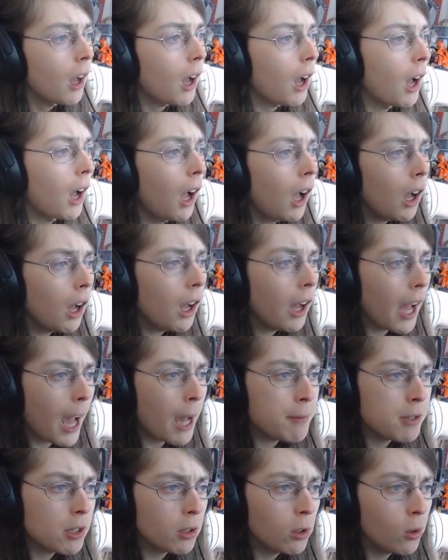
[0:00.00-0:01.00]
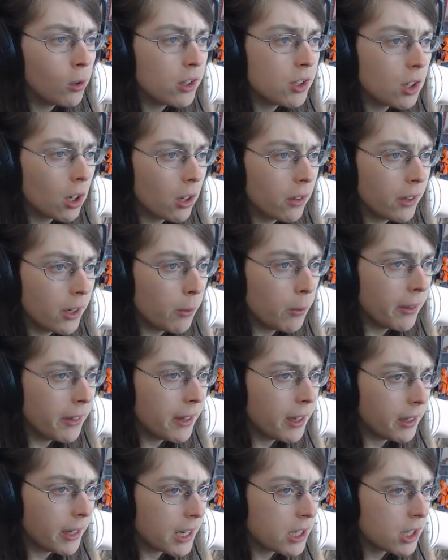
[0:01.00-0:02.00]
Absolutely certain that he won
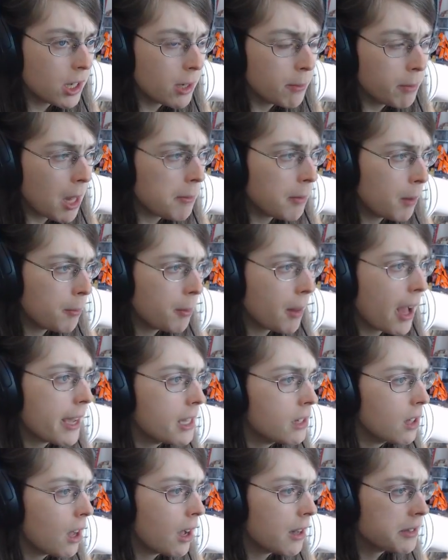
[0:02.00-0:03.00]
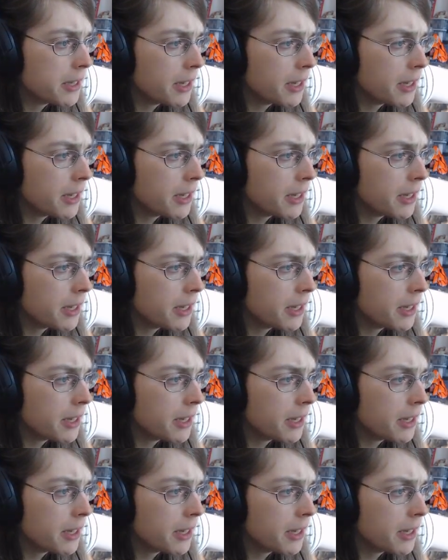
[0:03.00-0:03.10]
the election, blah, blah, blah. He lost the